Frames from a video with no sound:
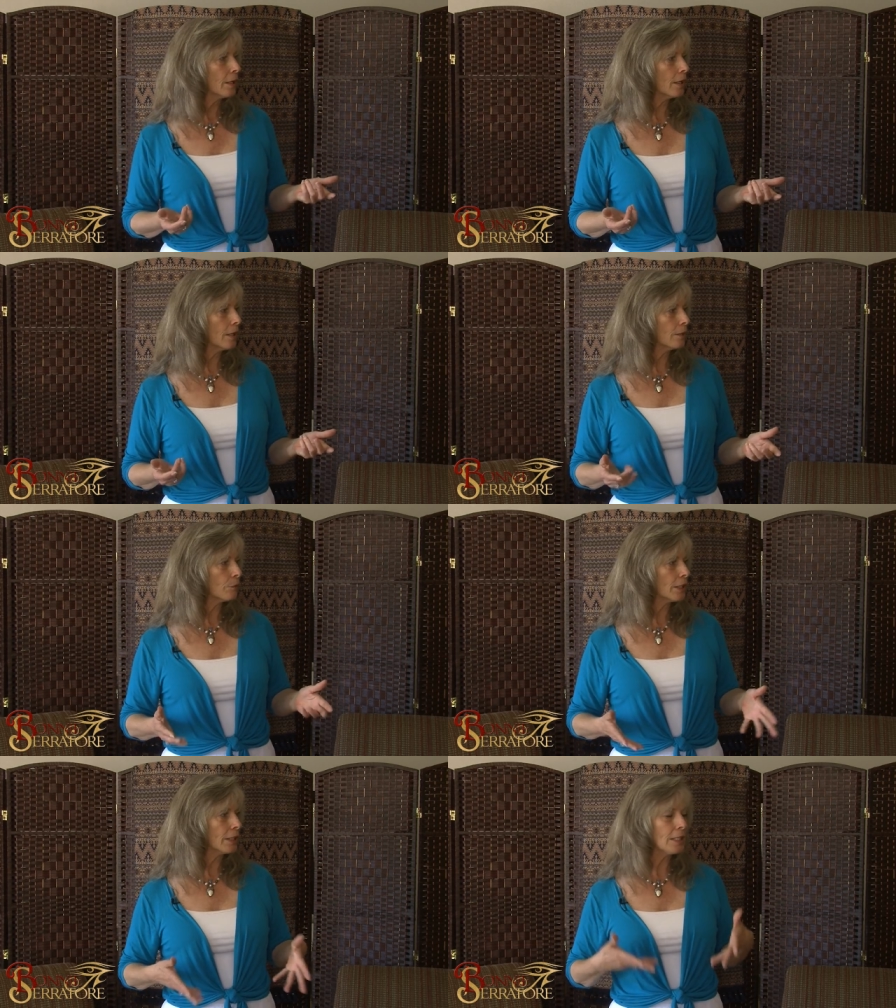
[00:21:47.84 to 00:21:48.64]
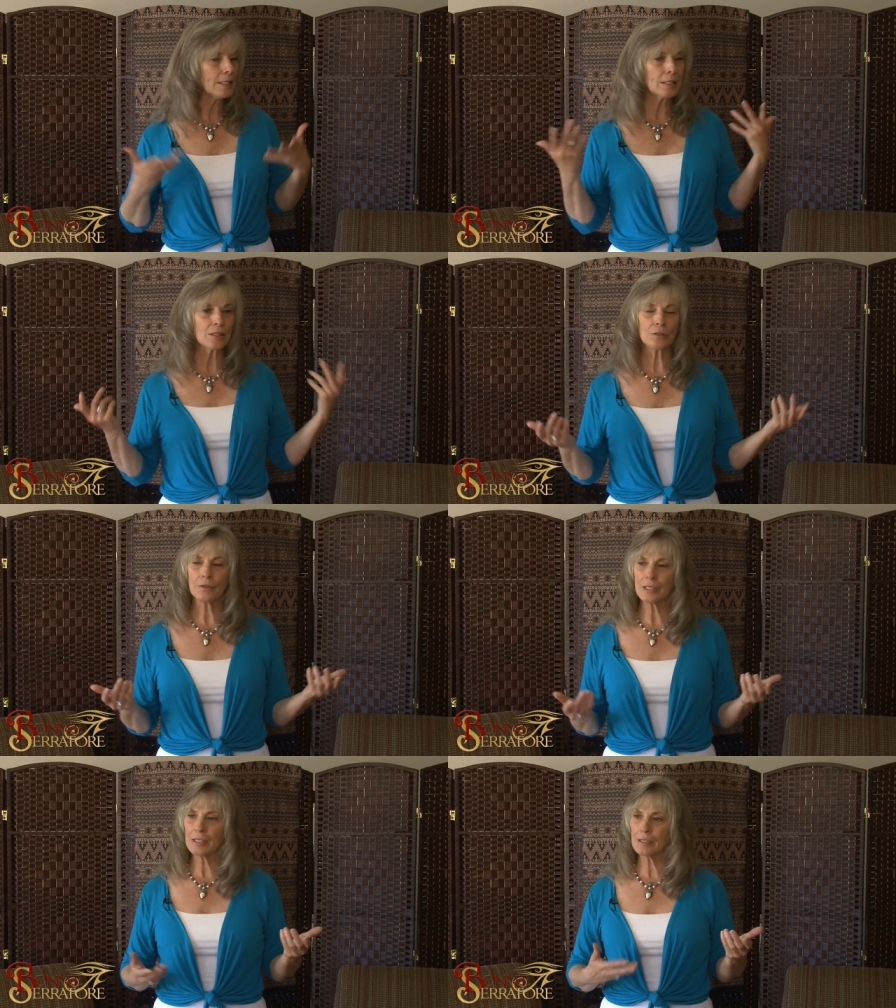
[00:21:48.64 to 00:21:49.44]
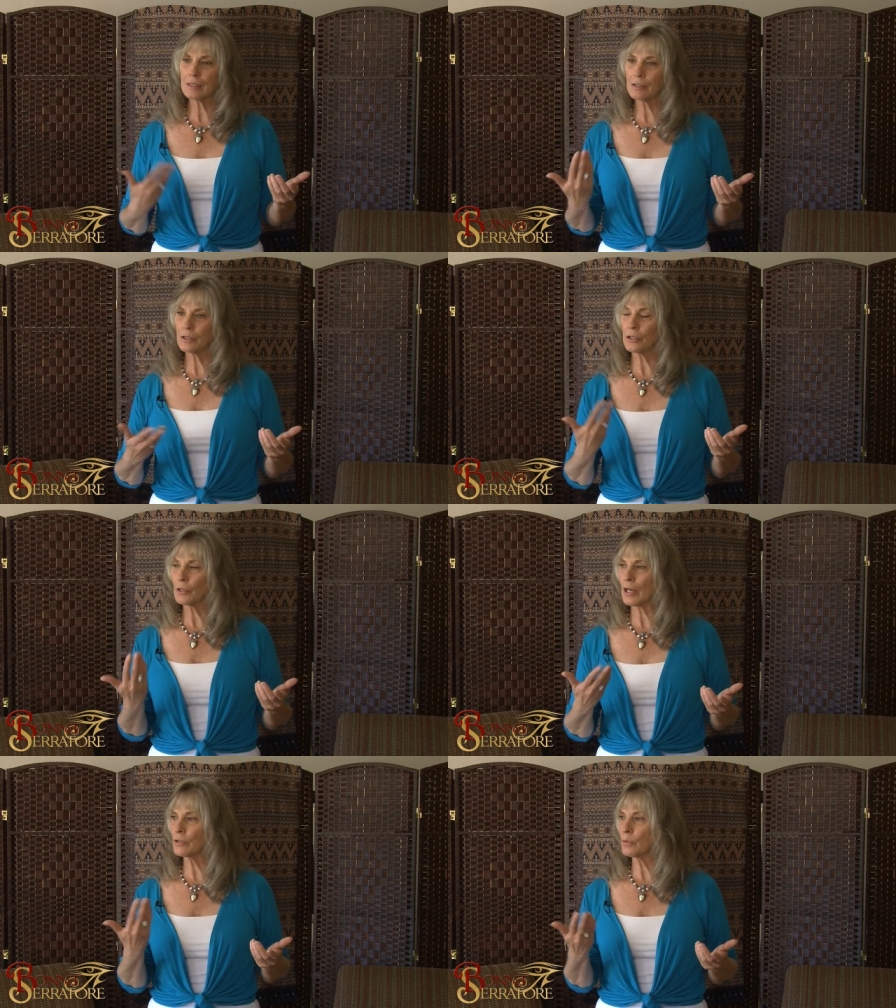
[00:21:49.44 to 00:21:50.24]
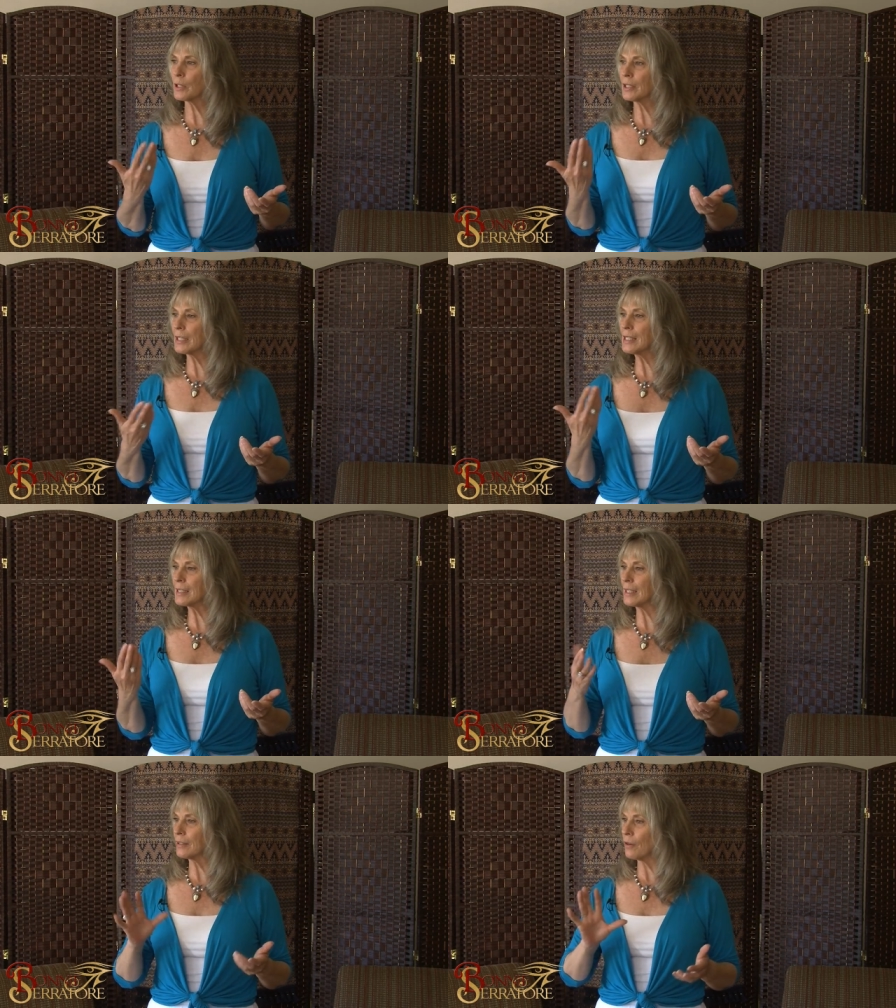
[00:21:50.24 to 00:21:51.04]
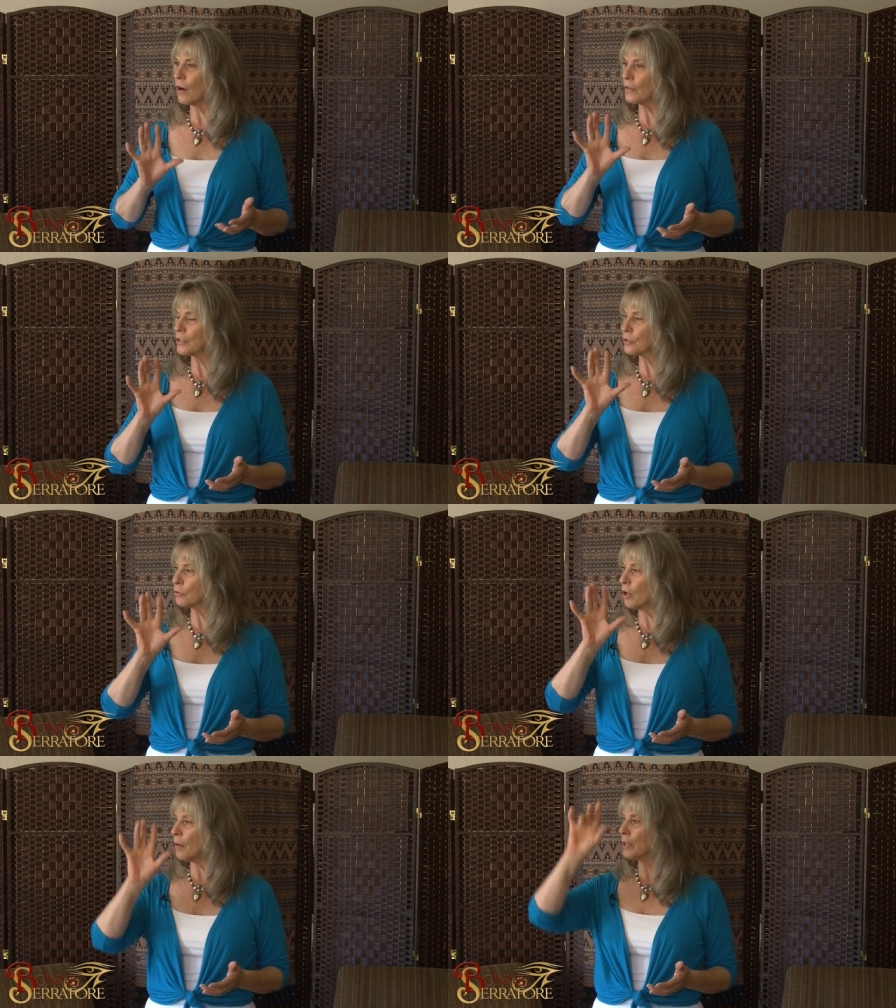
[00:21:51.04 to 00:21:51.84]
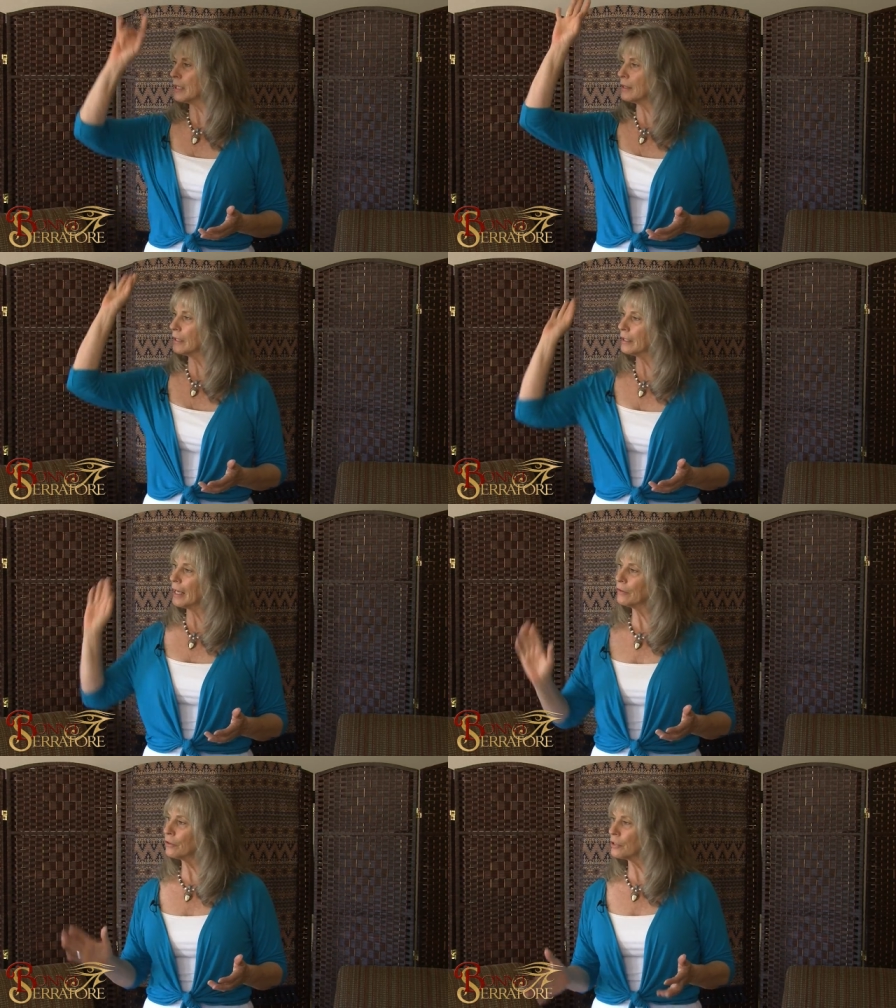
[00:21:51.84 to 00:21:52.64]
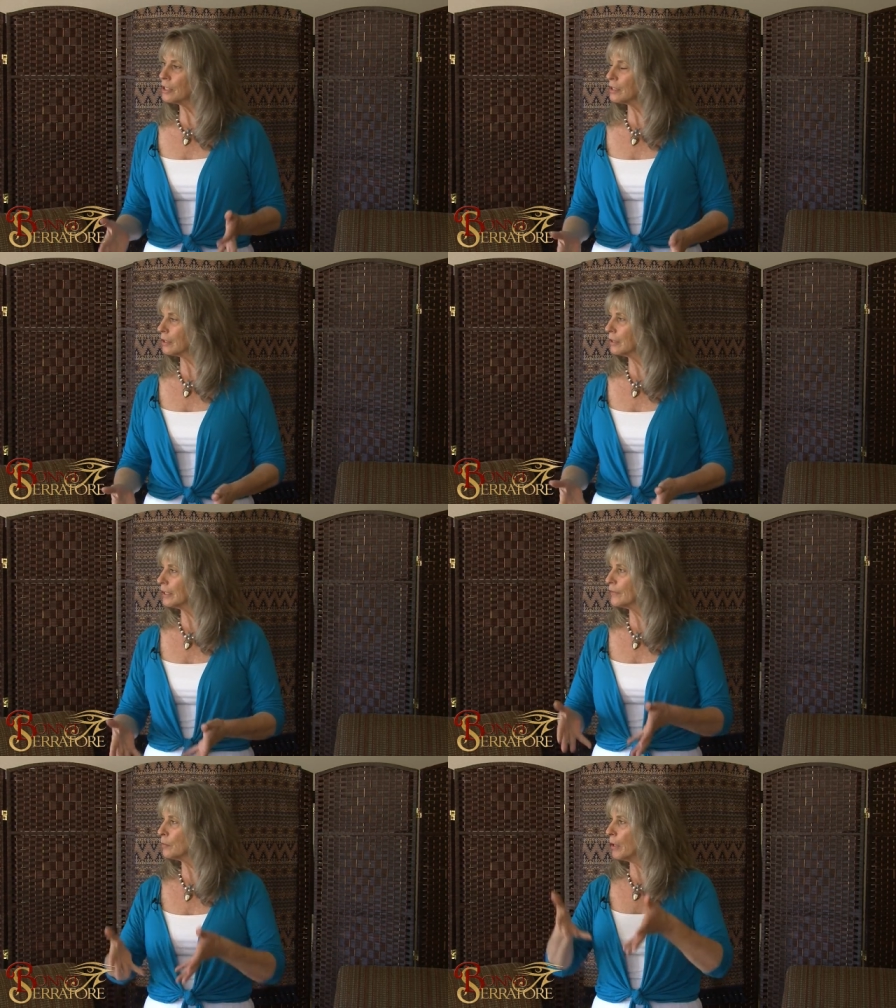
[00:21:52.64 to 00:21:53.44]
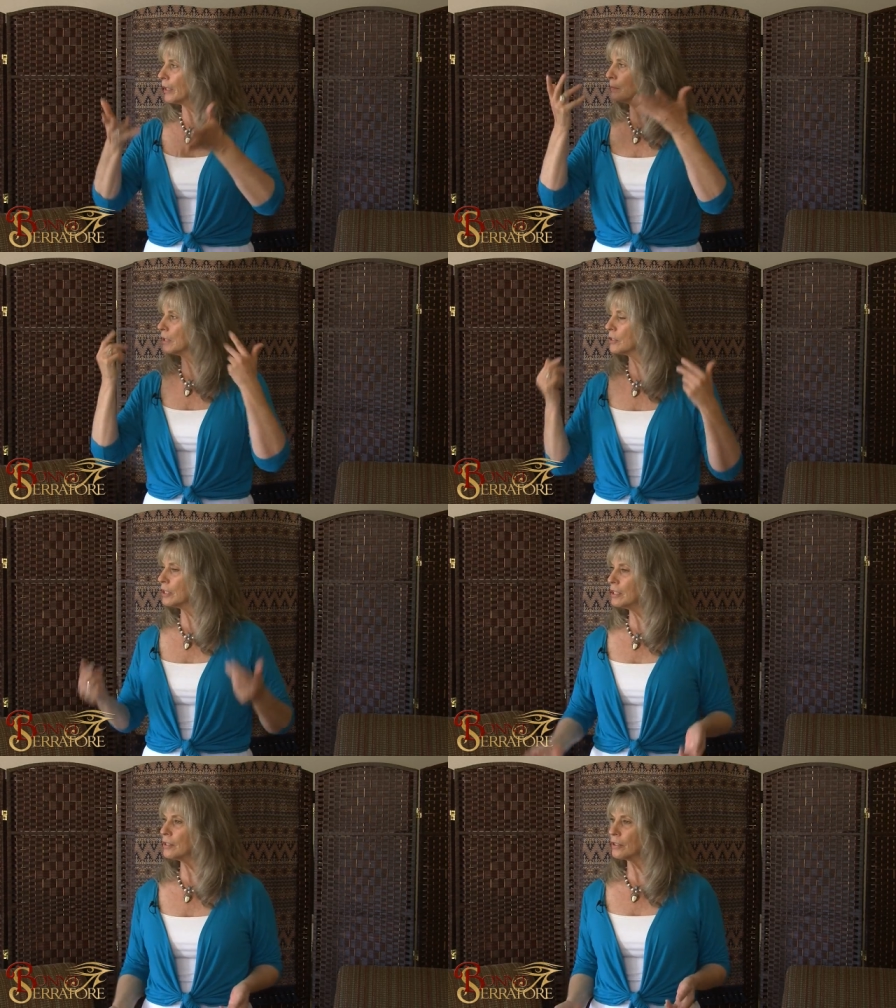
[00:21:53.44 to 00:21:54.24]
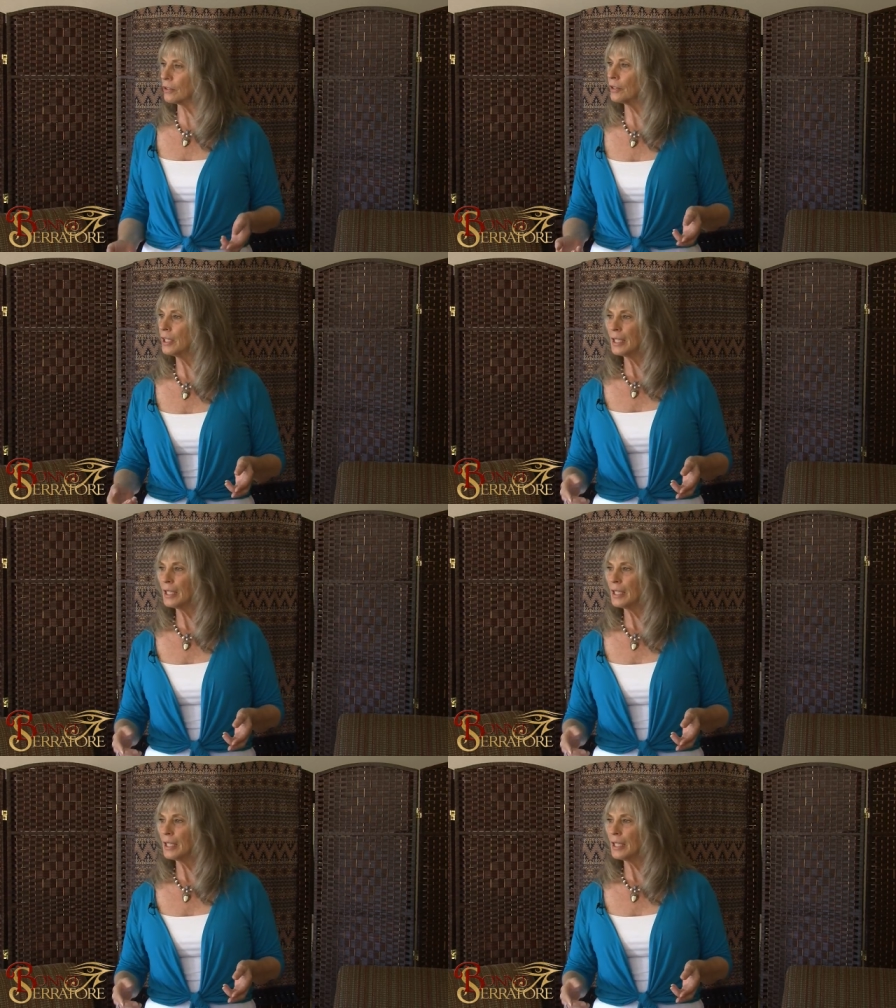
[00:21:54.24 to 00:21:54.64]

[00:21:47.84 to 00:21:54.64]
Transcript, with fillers: and releases, so this is, so you're actually releasing all this trauma, and then energies can leave the body much easier.